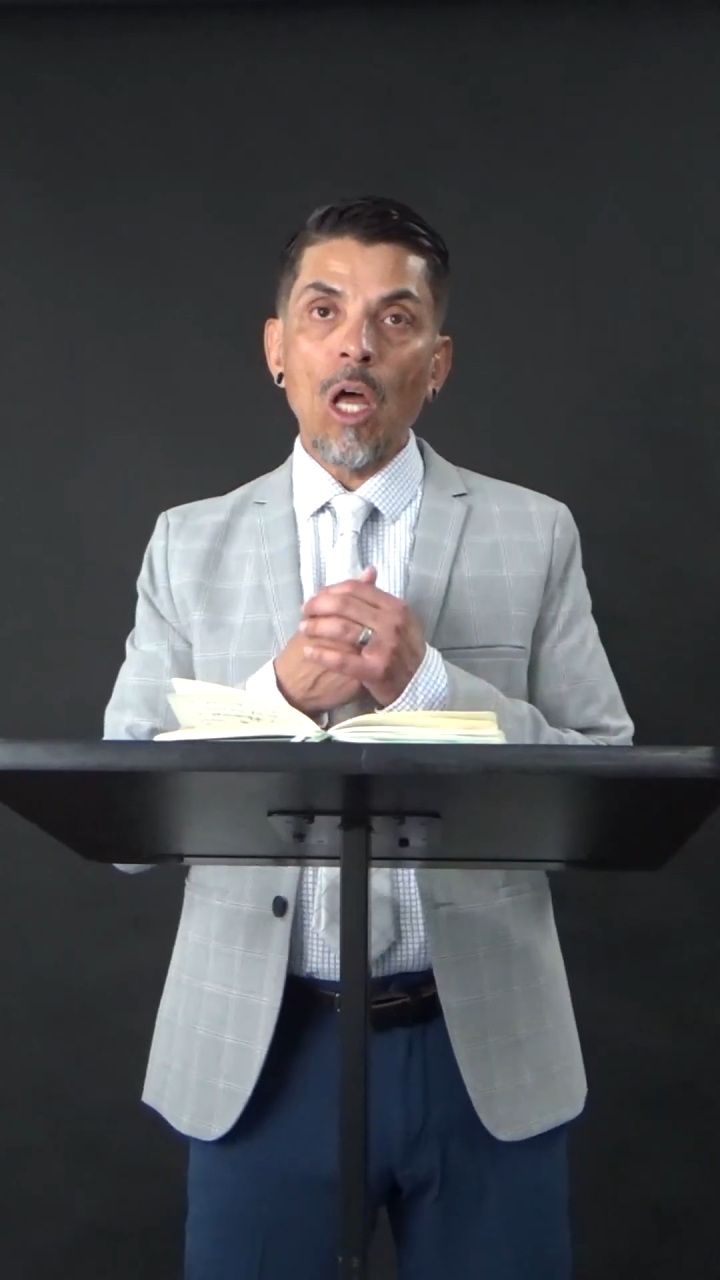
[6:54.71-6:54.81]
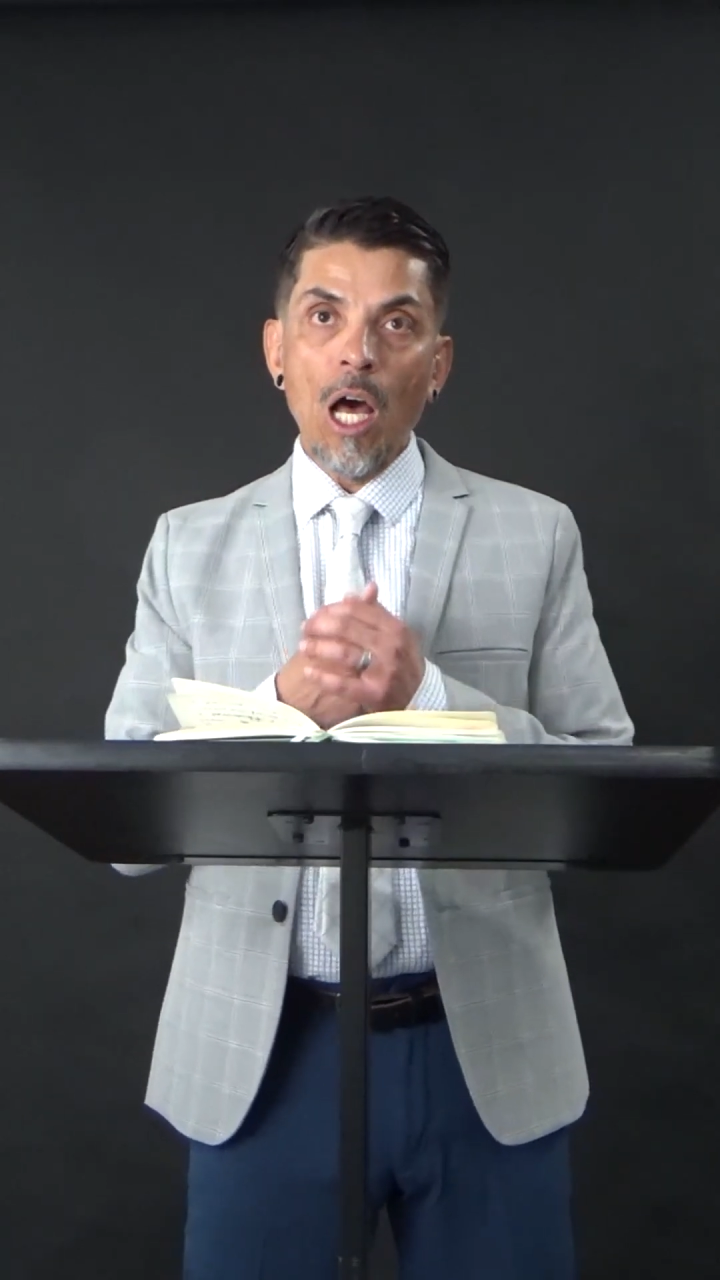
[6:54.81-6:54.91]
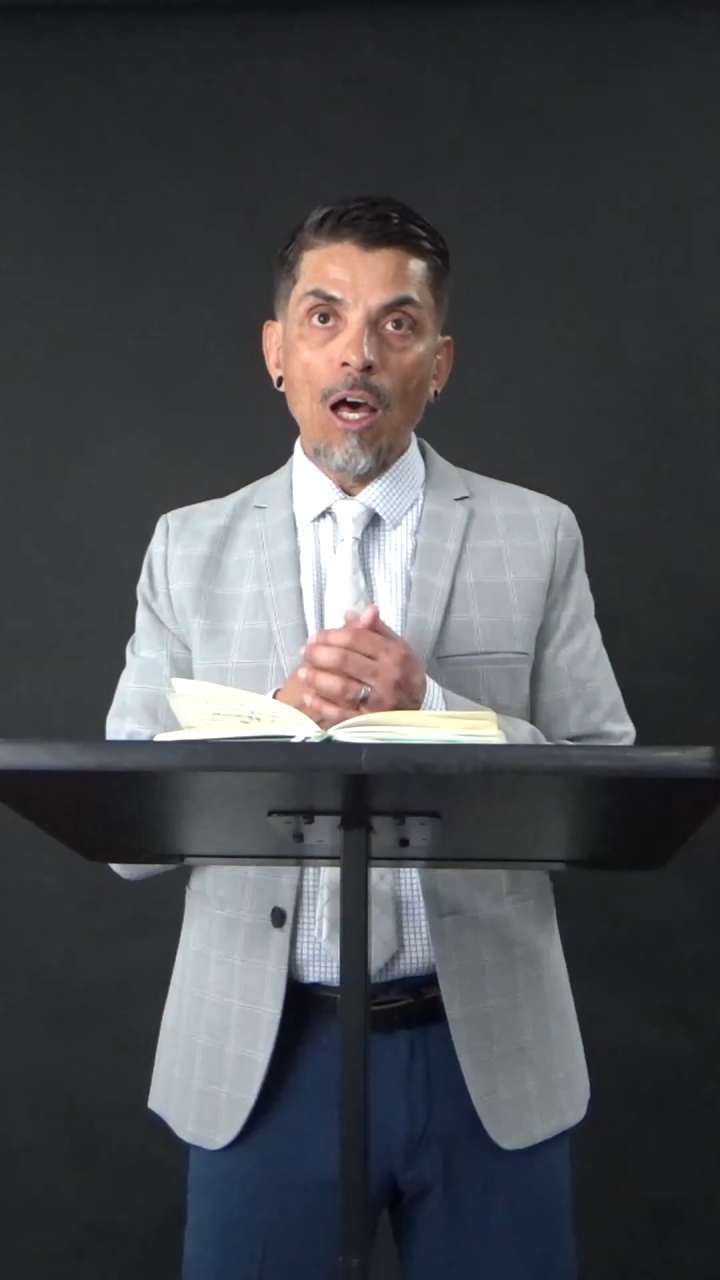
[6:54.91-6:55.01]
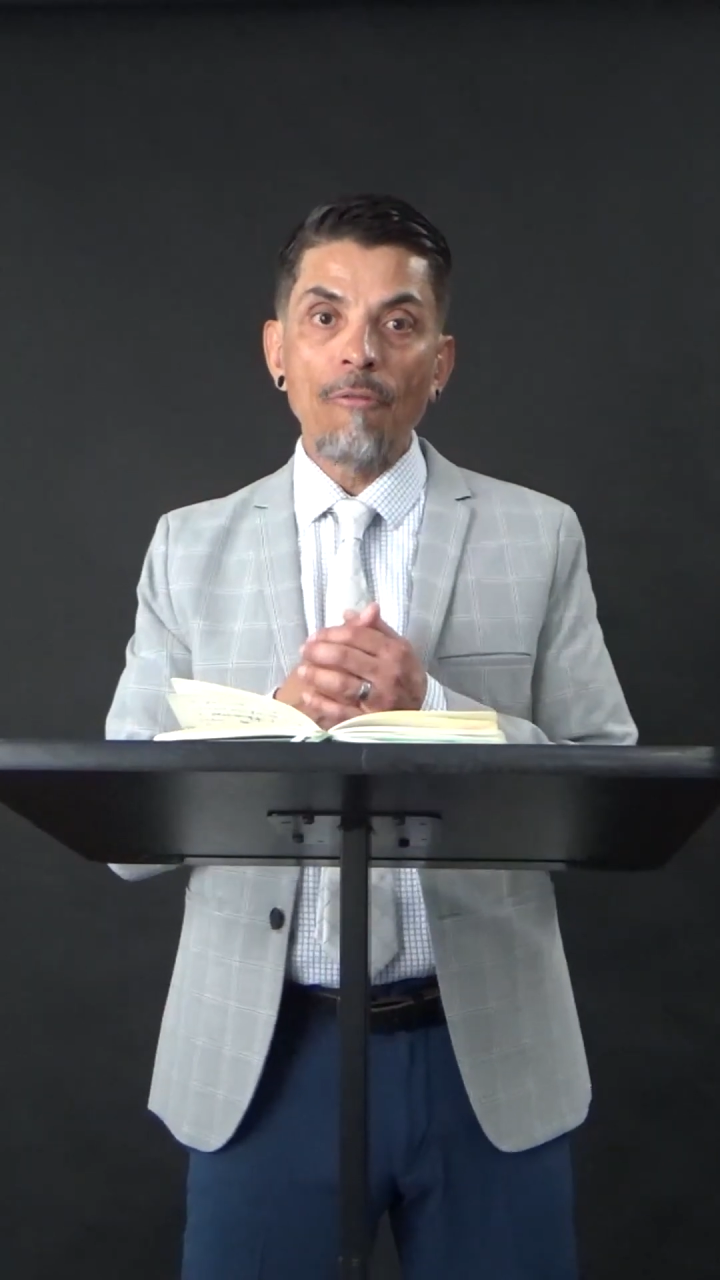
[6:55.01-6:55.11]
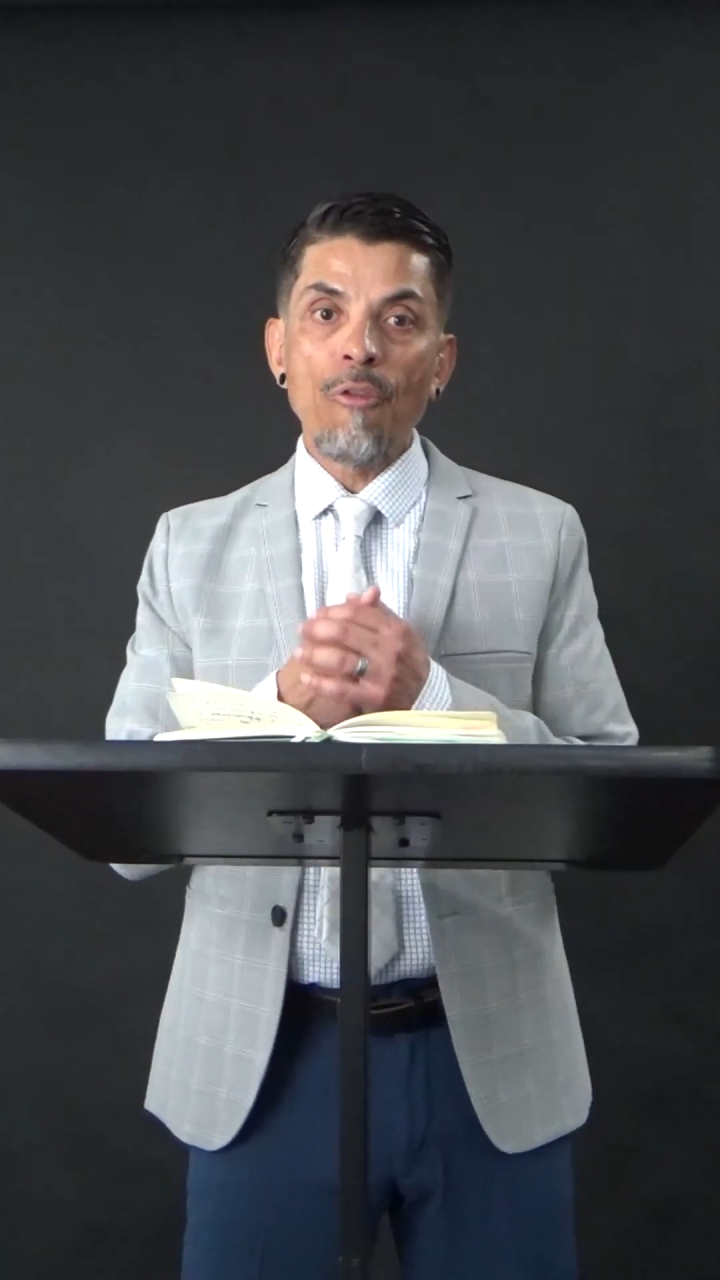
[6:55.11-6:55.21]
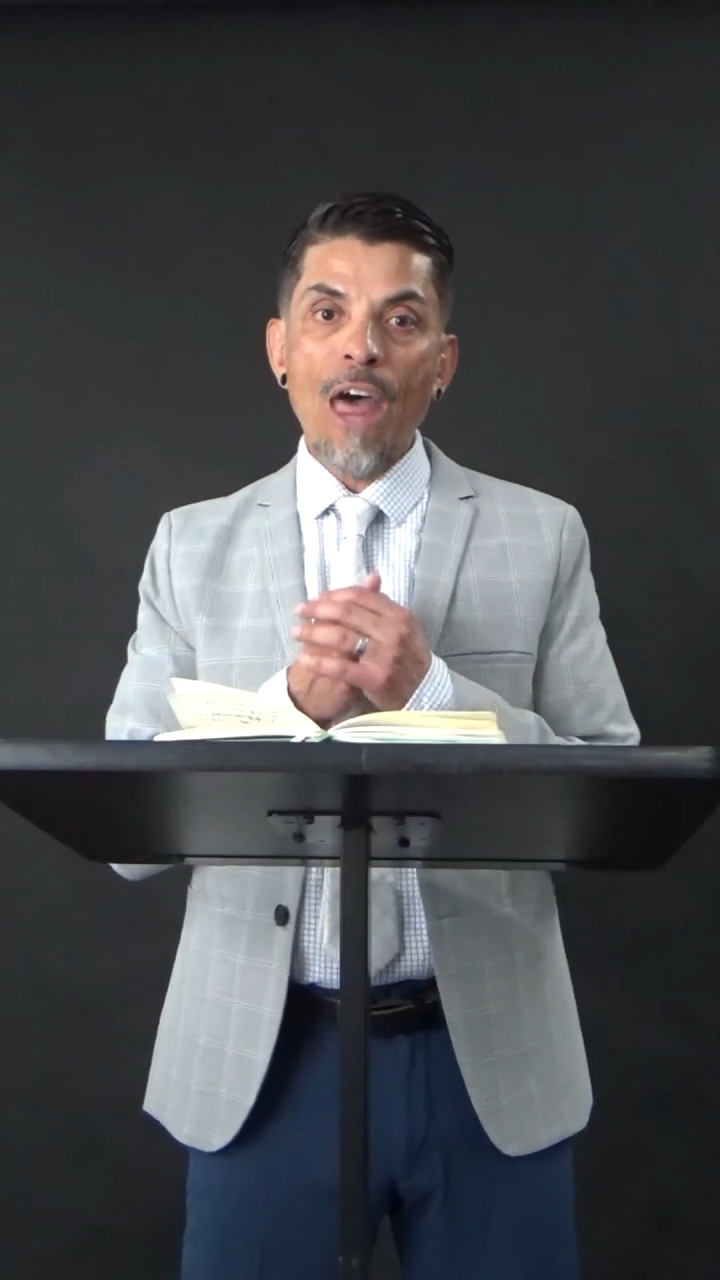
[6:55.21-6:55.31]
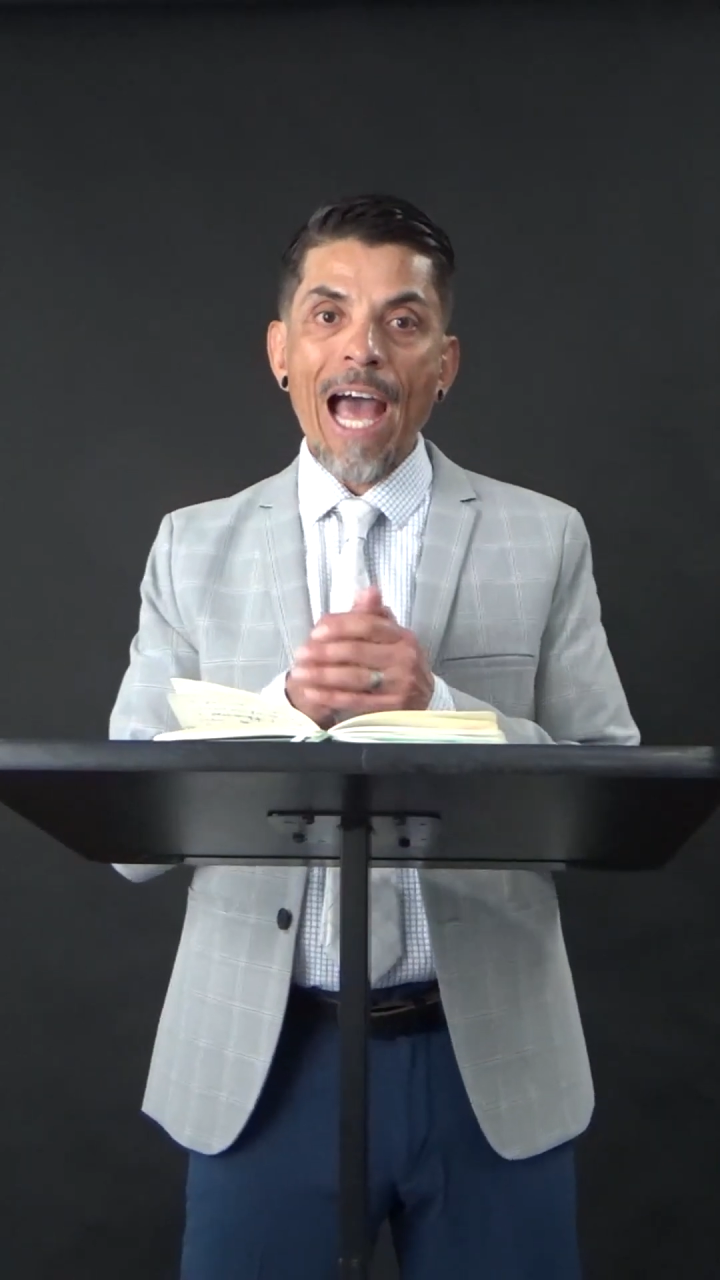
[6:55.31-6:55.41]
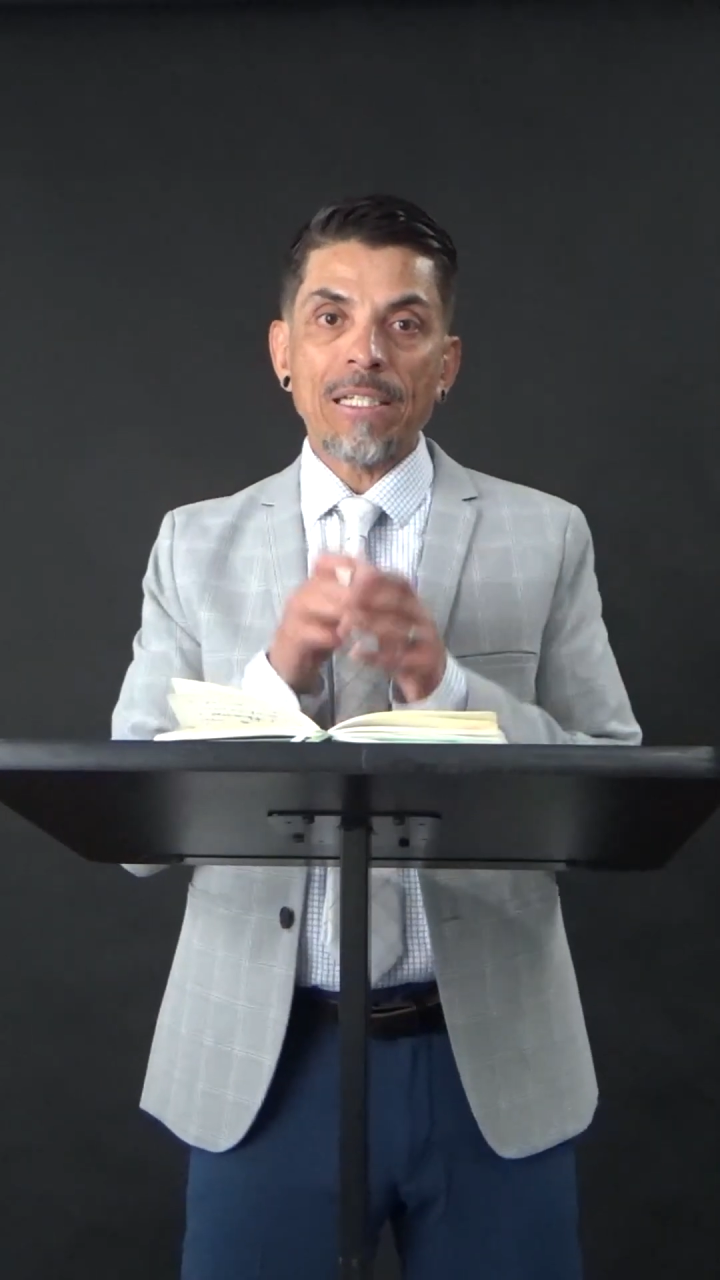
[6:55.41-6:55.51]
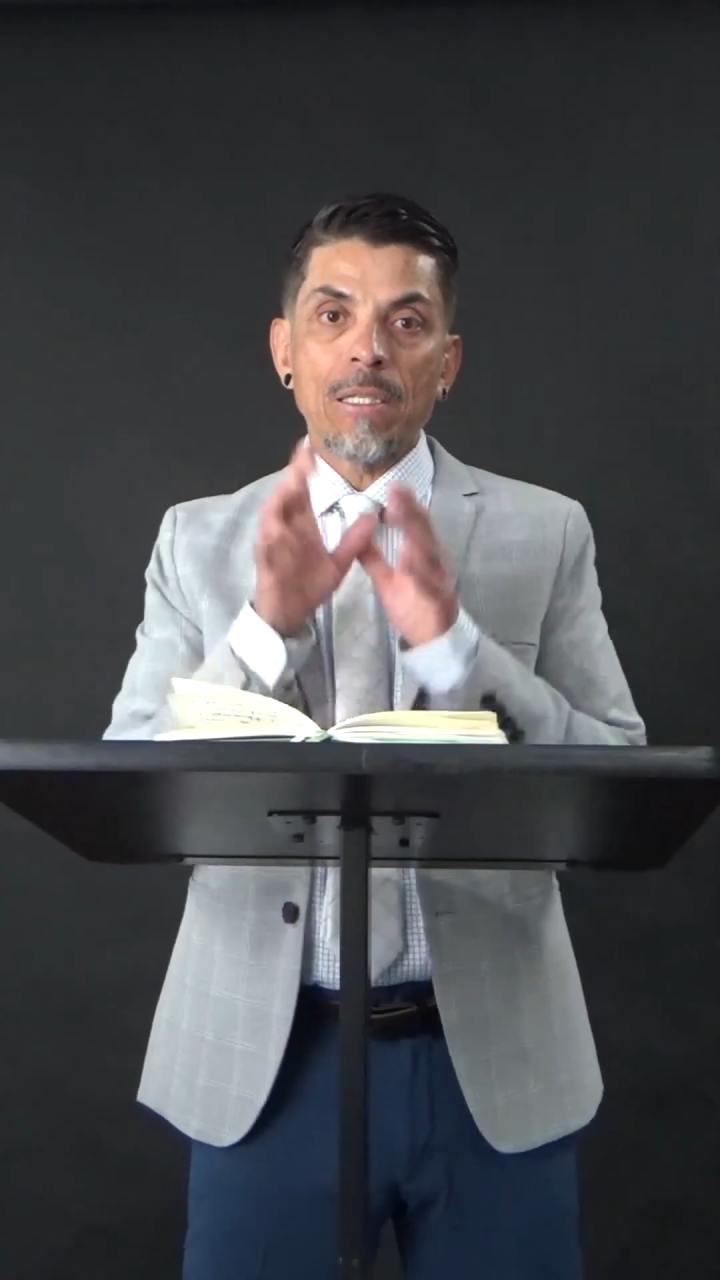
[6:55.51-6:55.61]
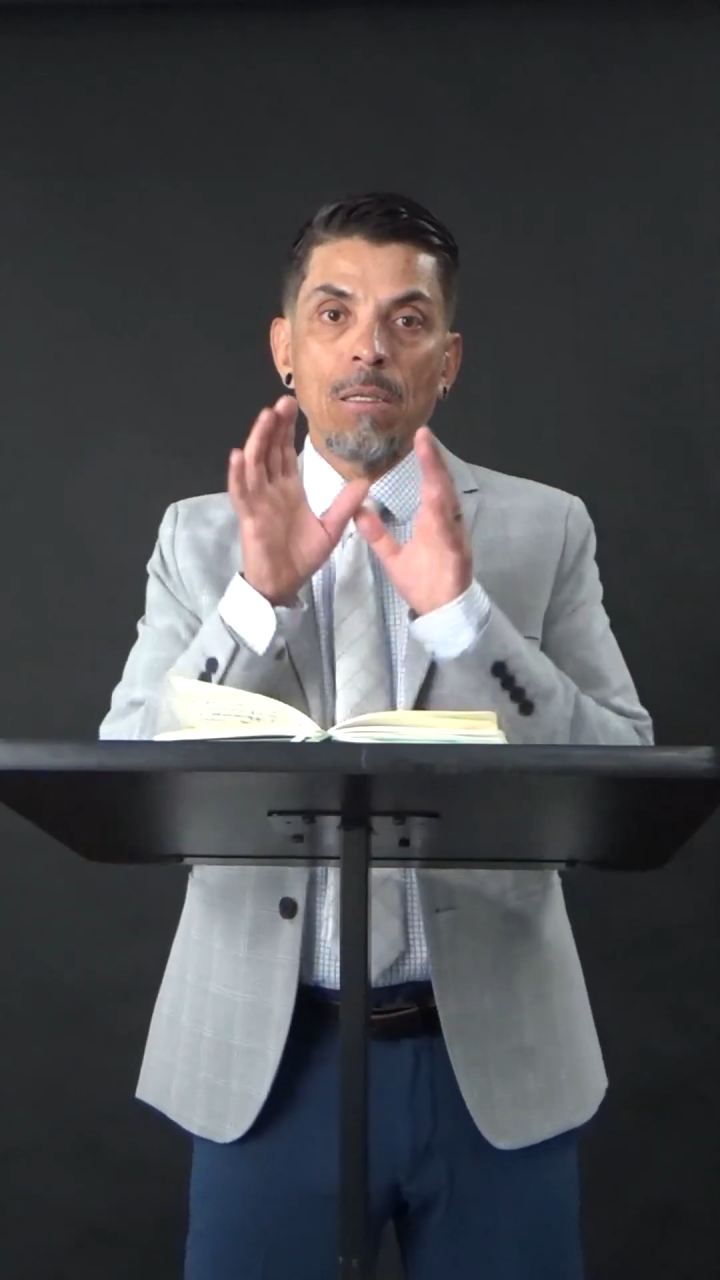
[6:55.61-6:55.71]
of
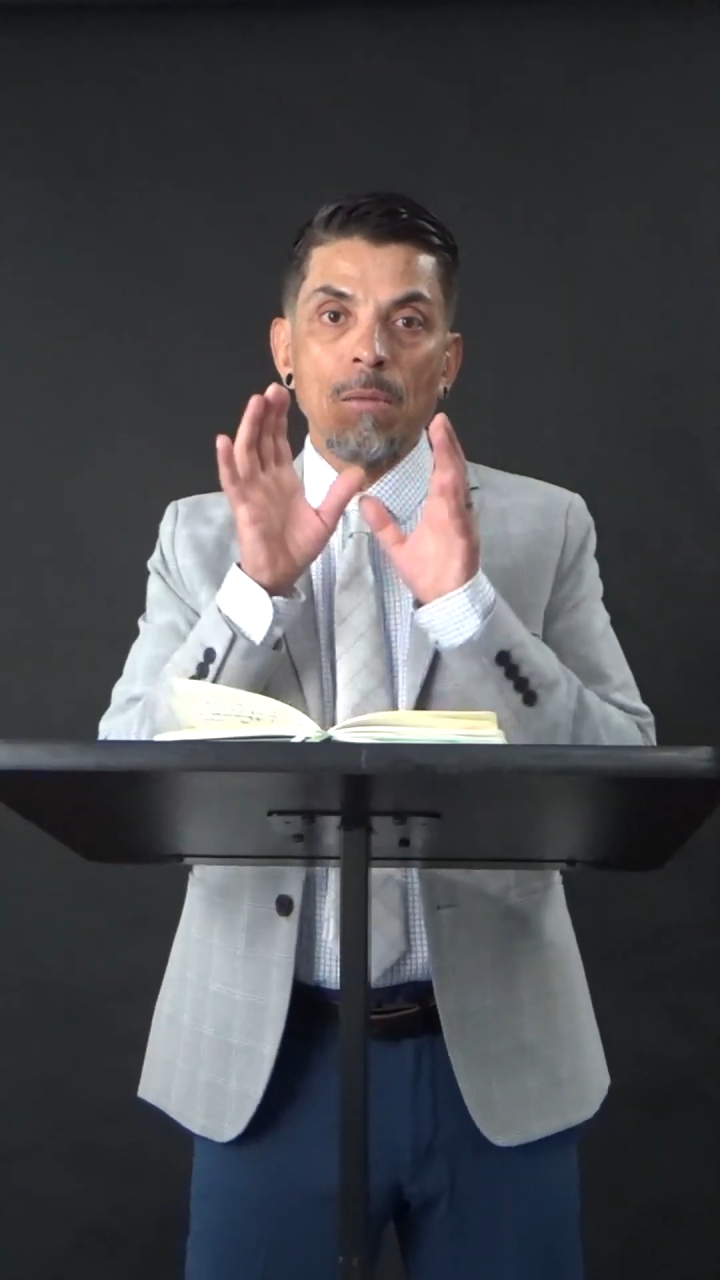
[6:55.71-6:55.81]
that